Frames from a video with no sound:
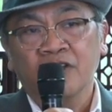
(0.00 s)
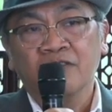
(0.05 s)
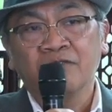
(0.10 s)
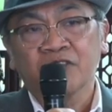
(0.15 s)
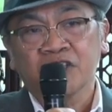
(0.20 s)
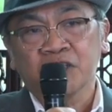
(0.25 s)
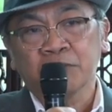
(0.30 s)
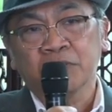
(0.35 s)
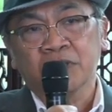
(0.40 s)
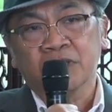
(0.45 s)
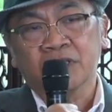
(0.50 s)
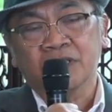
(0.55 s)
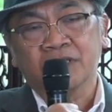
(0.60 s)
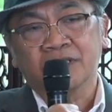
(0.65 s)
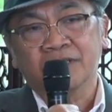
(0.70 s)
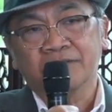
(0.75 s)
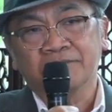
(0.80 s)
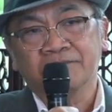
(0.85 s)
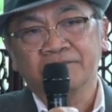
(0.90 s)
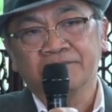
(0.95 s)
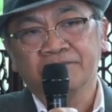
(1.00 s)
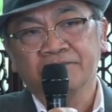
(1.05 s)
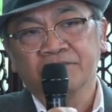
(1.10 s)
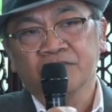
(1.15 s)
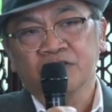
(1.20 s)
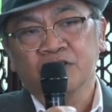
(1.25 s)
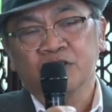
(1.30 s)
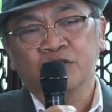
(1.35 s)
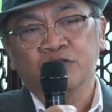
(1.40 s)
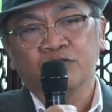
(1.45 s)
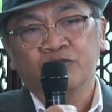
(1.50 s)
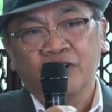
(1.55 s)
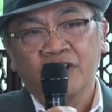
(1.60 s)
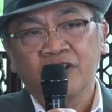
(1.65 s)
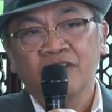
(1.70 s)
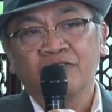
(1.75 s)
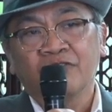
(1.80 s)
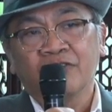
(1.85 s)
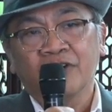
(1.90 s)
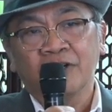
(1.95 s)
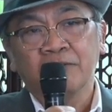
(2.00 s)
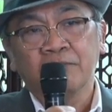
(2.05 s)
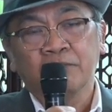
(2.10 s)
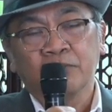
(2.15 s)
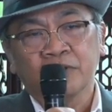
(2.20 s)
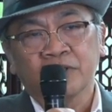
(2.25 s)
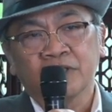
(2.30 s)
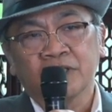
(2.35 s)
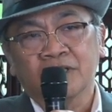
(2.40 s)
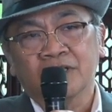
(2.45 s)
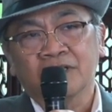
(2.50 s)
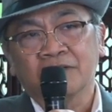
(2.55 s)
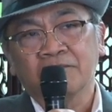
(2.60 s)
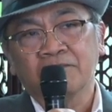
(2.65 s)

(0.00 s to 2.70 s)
investment. It's very important.